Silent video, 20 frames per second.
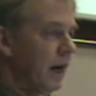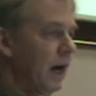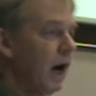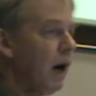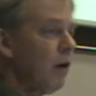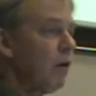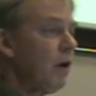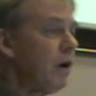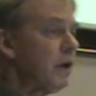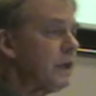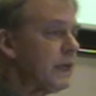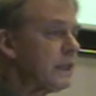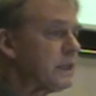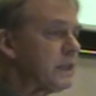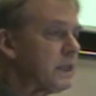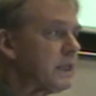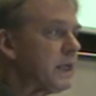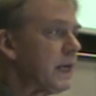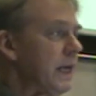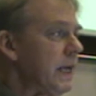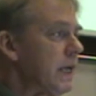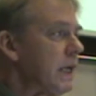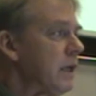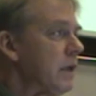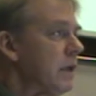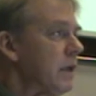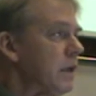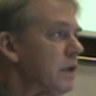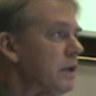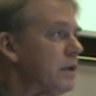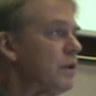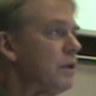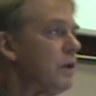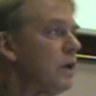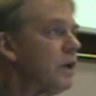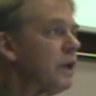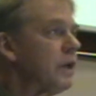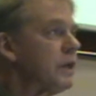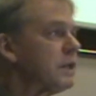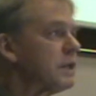how long does it take to
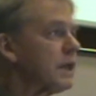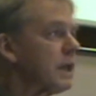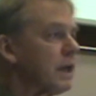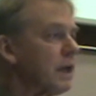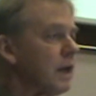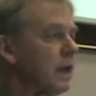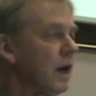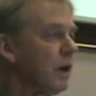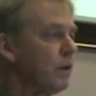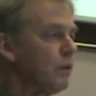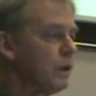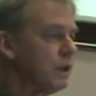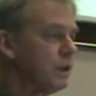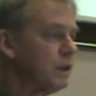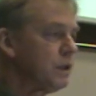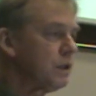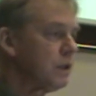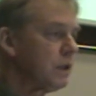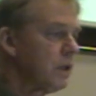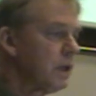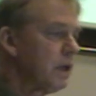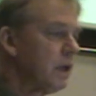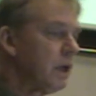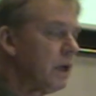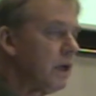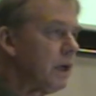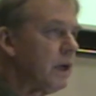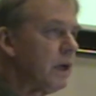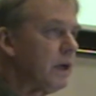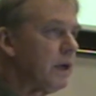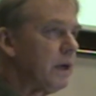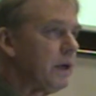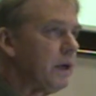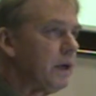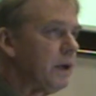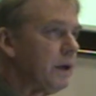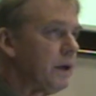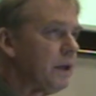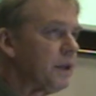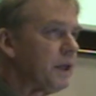learn a second language?
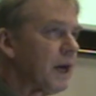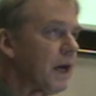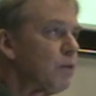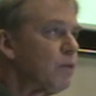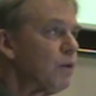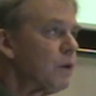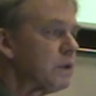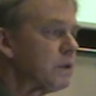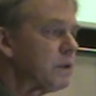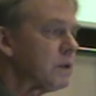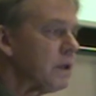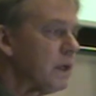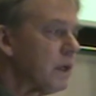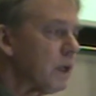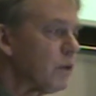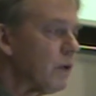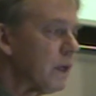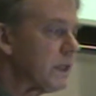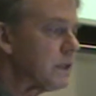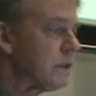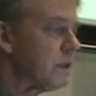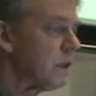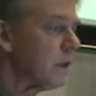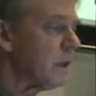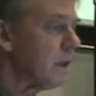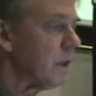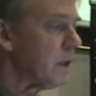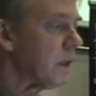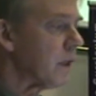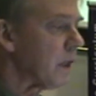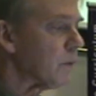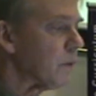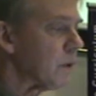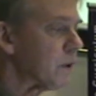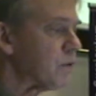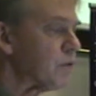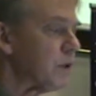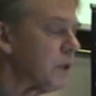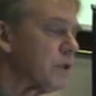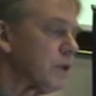That was a question that
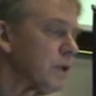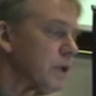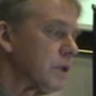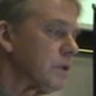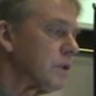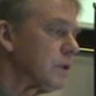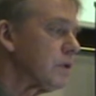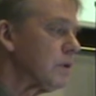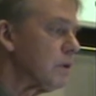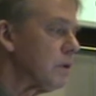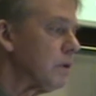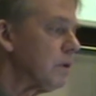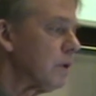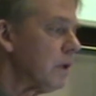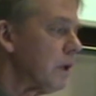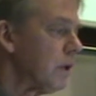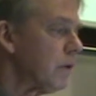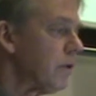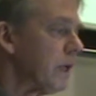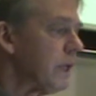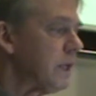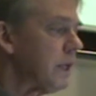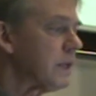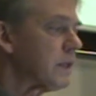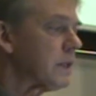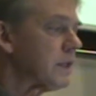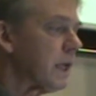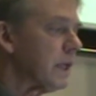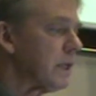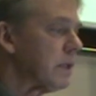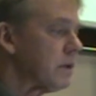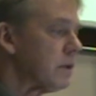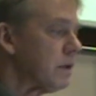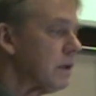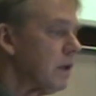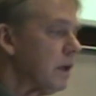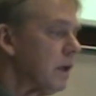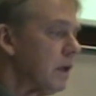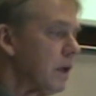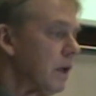was researched to a great extent
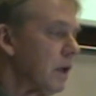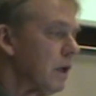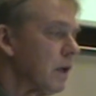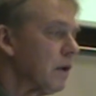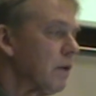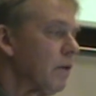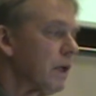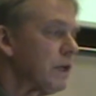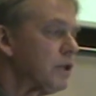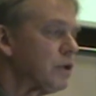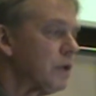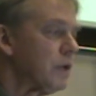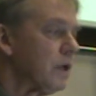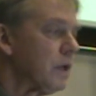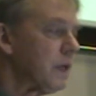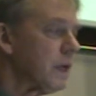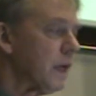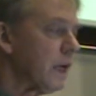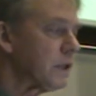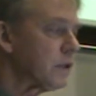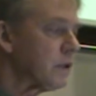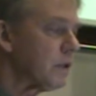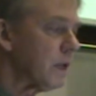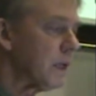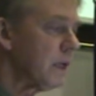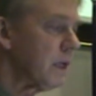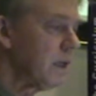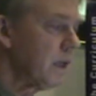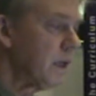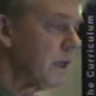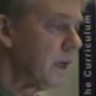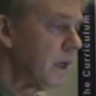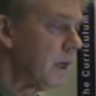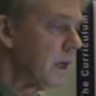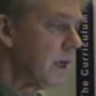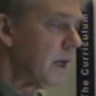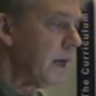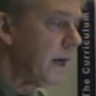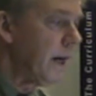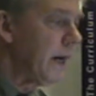quite early, actually.
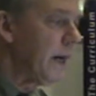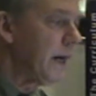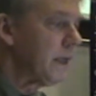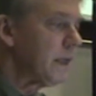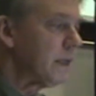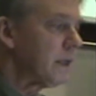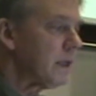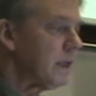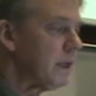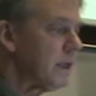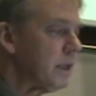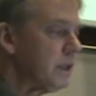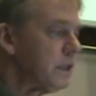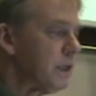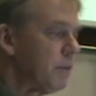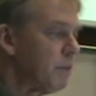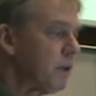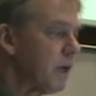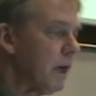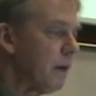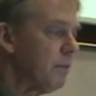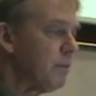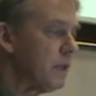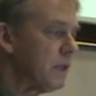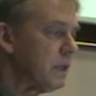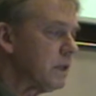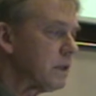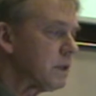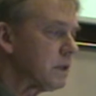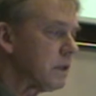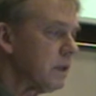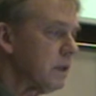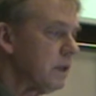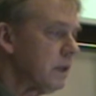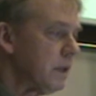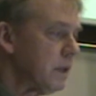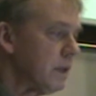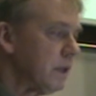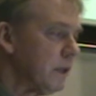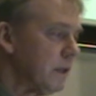And Jim Cummins
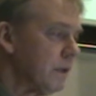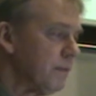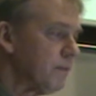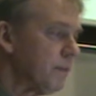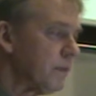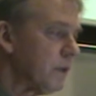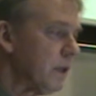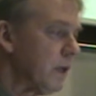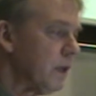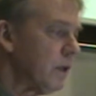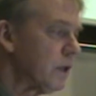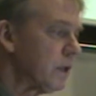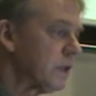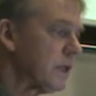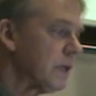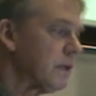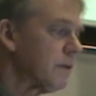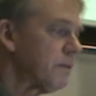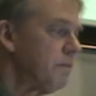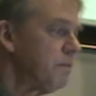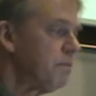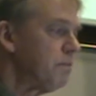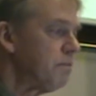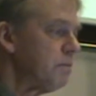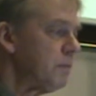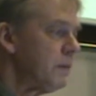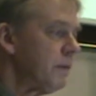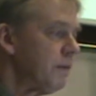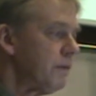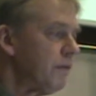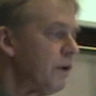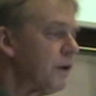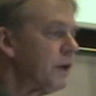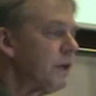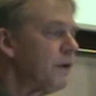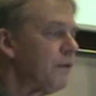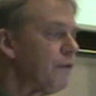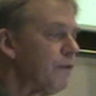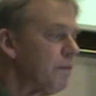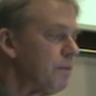looked at
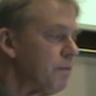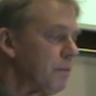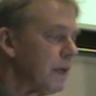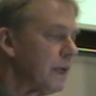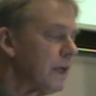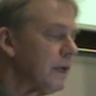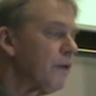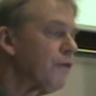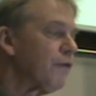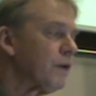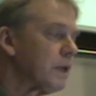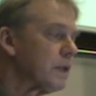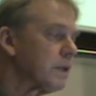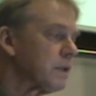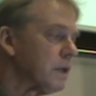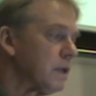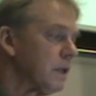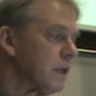many different